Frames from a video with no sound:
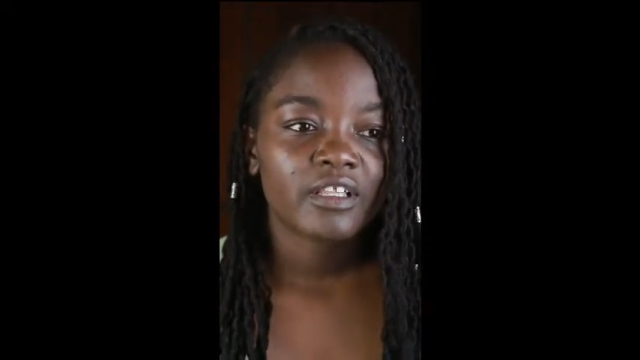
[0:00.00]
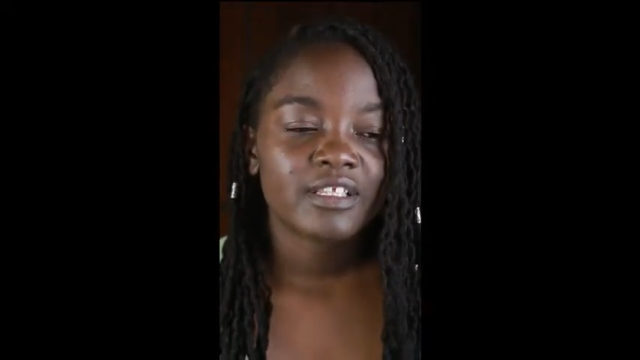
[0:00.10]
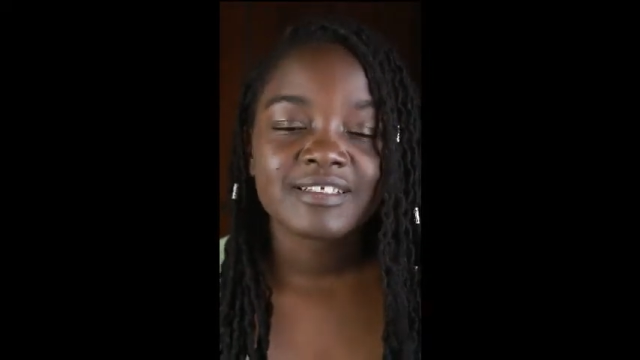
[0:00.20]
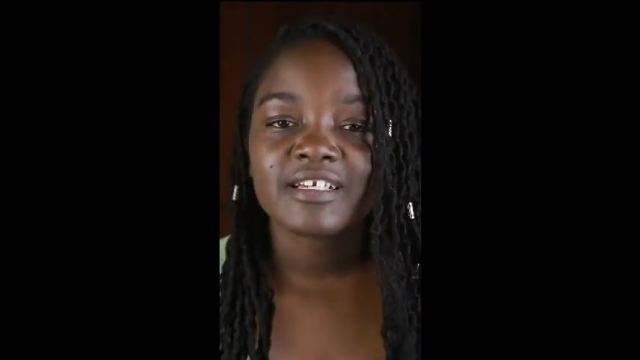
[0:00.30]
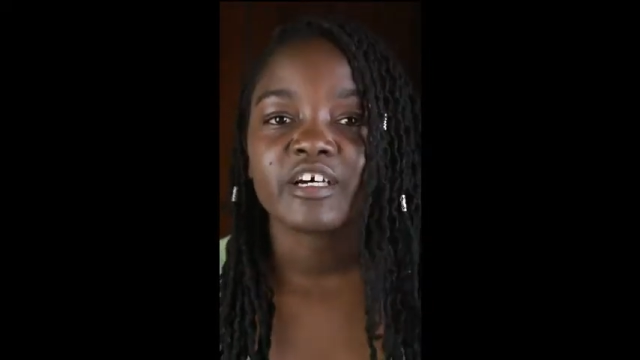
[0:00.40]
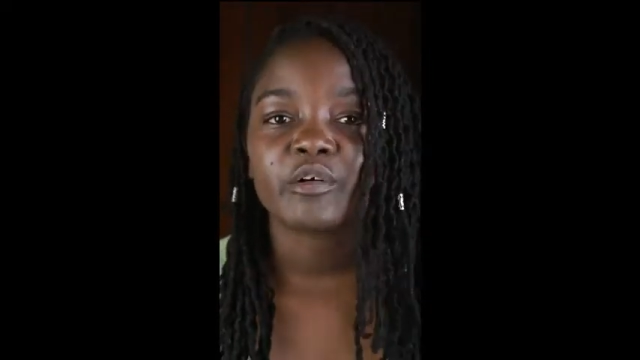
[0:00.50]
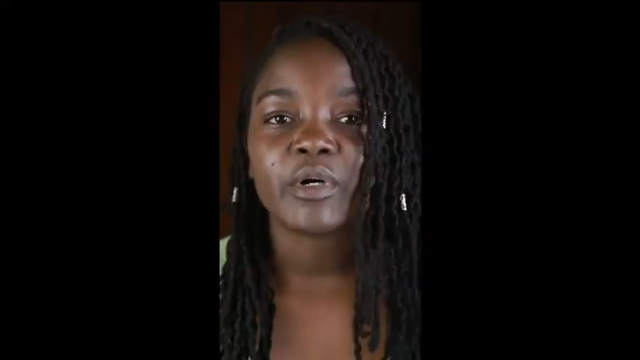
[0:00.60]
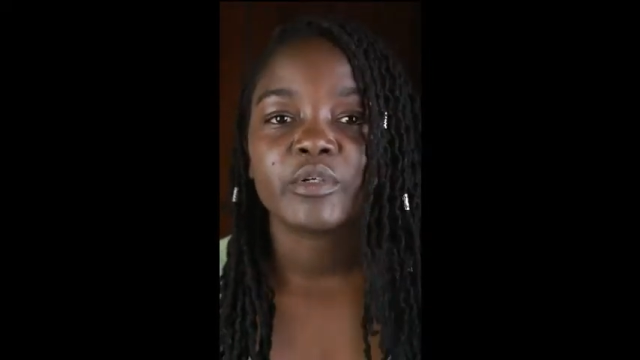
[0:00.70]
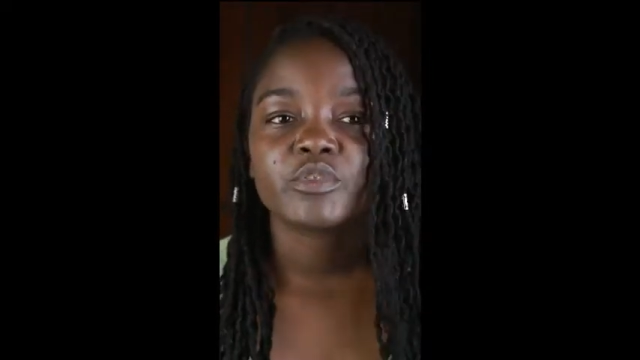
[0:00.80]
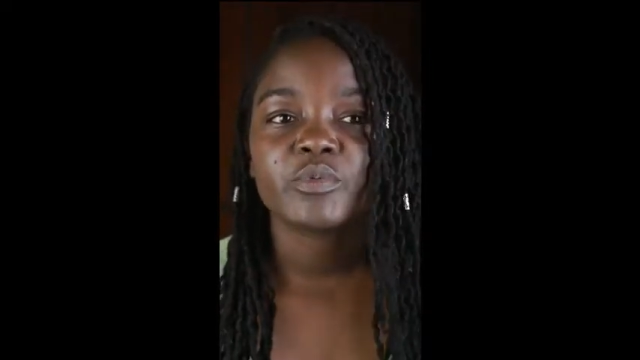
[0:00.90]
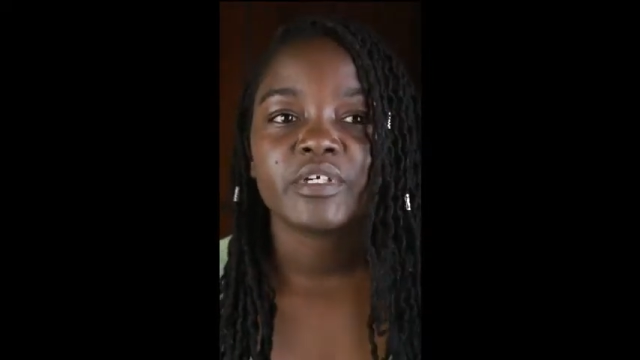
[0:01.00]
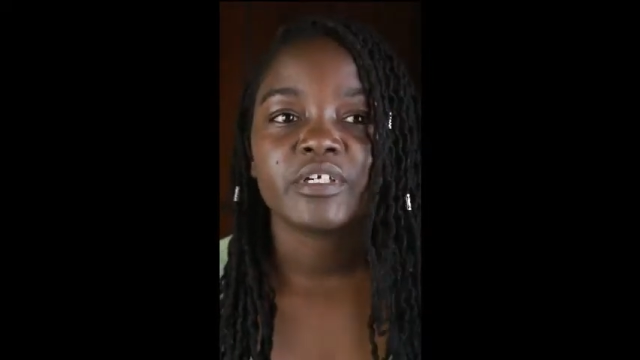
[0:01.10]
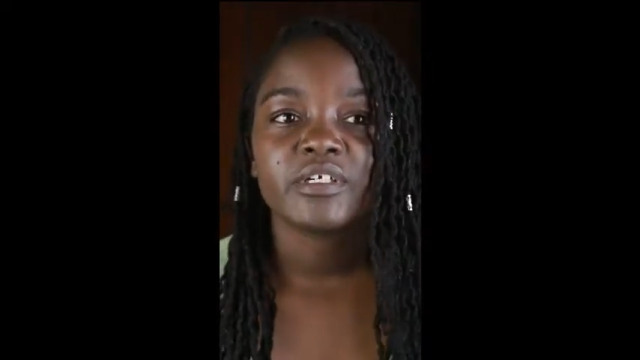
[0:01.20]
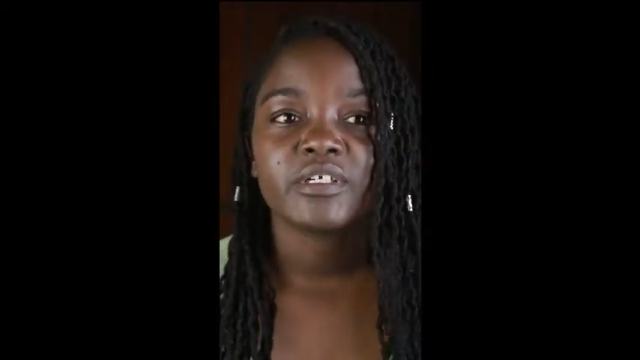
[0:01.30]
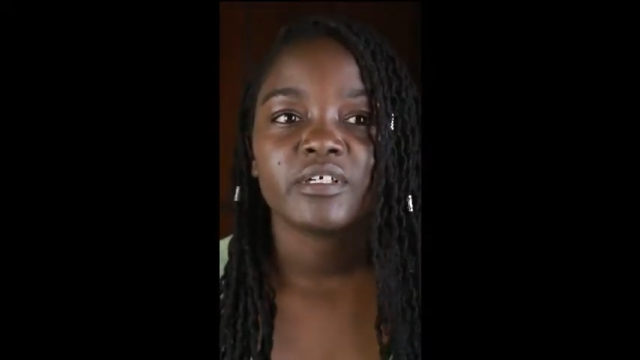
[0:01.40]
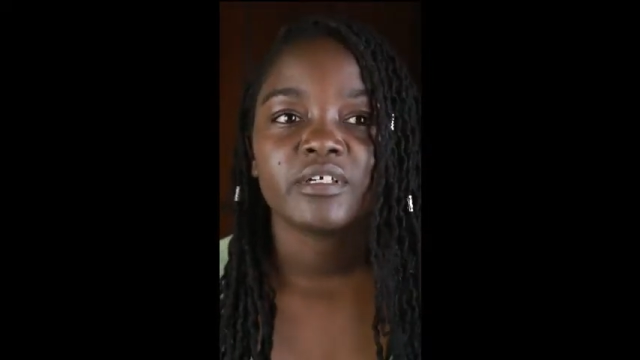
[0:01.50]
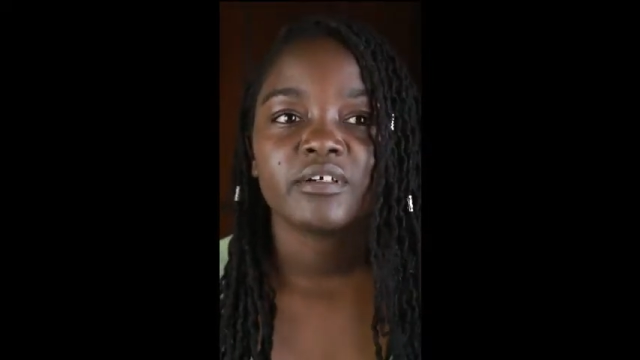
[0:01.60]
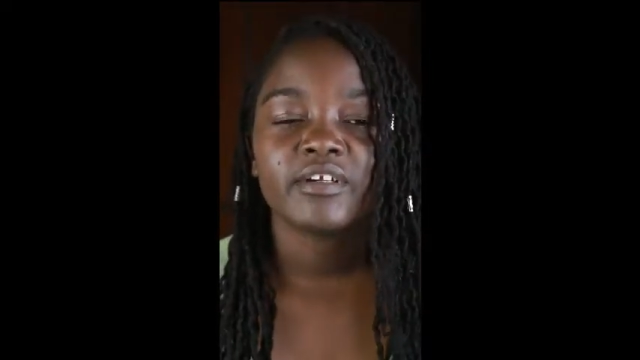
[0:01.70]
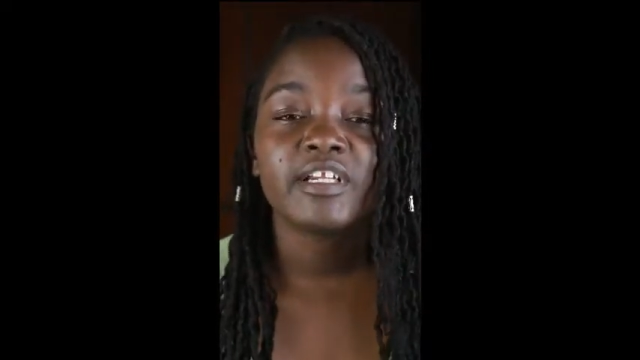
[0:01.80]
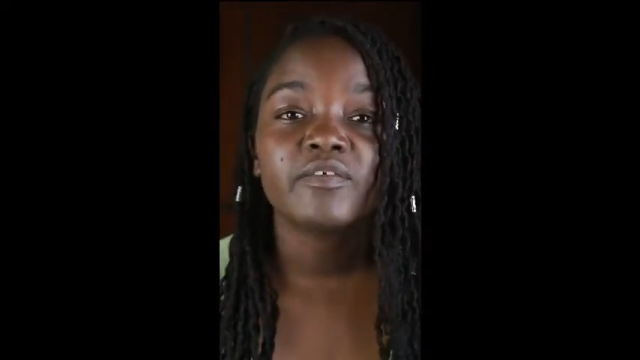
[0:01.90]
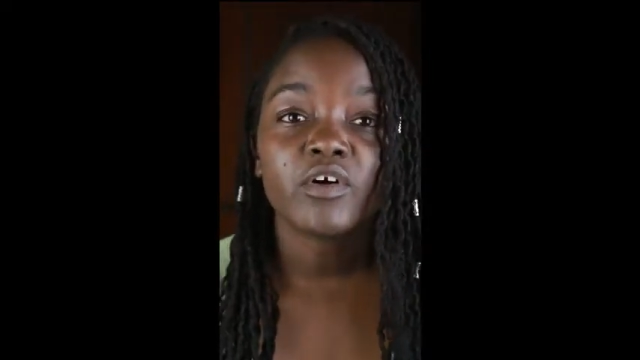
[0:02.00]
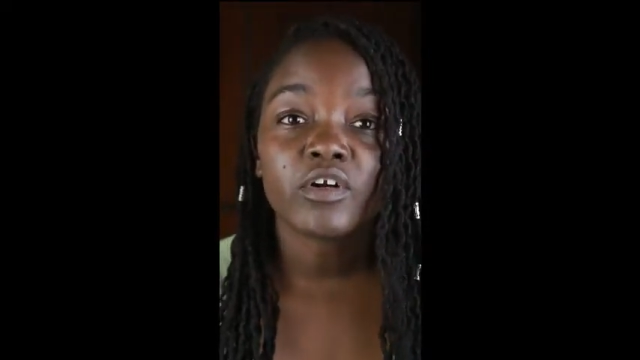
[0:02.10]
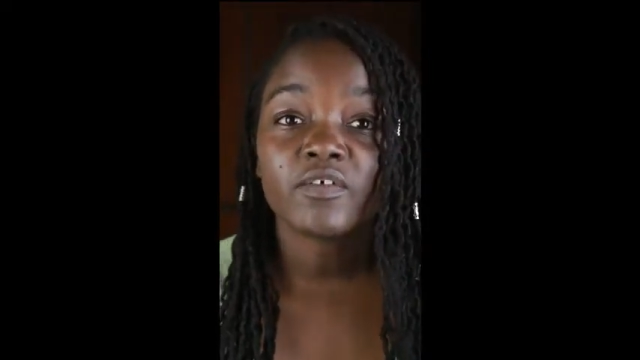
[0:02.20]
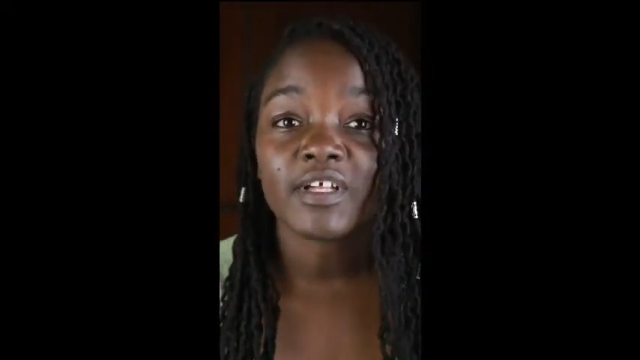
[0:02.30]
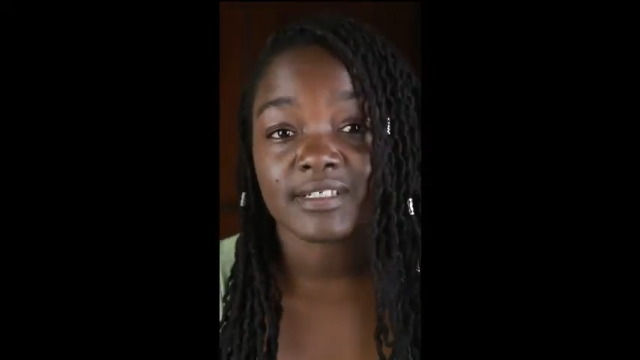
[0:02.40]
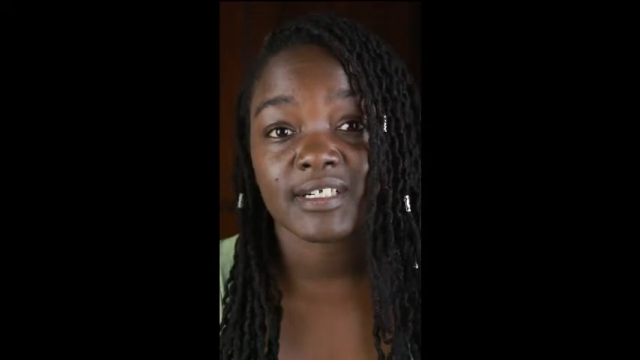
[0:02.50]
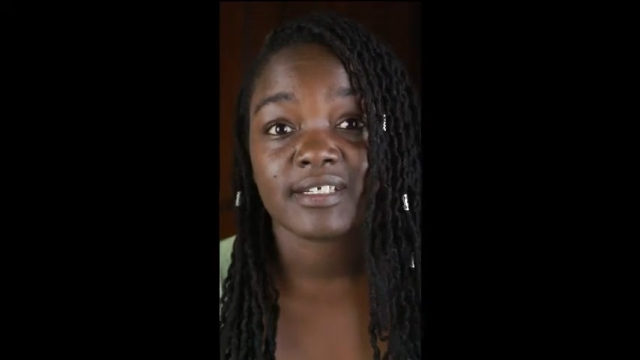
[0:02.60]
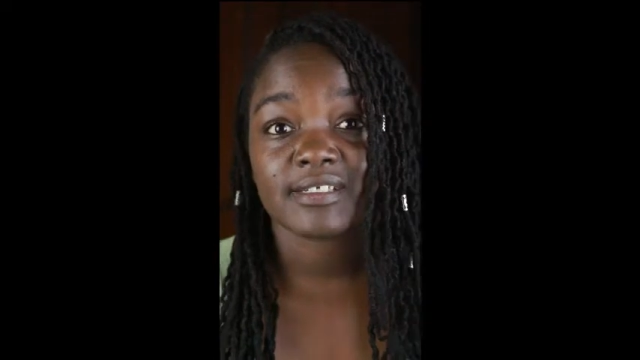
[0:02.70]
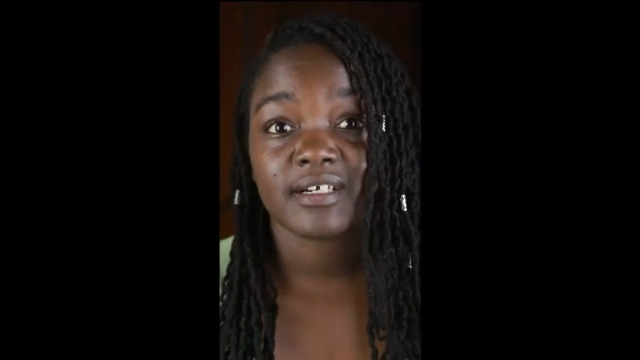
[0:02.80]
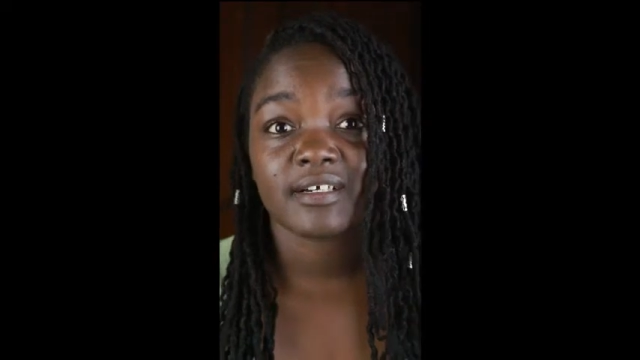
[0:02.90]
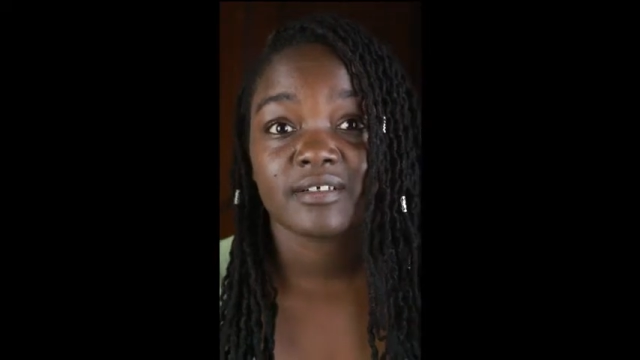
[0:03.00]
This year, about we relieve God of that task,